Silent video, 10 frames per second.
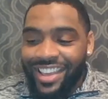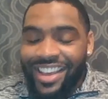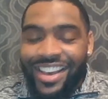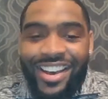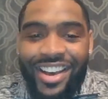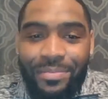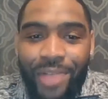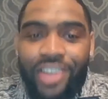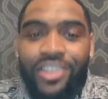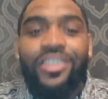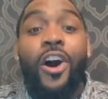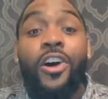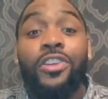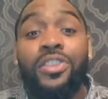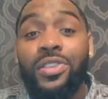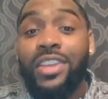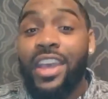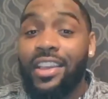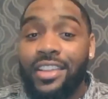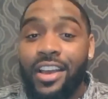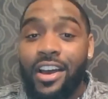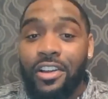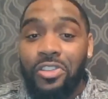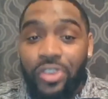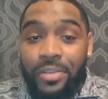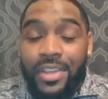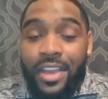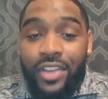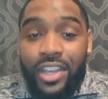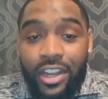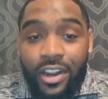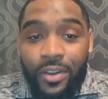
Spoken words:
Bonner also takes trips every year.